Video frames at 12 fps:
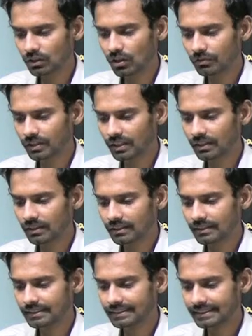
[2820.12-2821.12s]
after
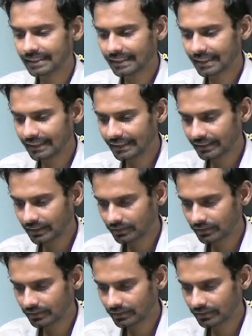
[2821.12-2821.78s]
second year.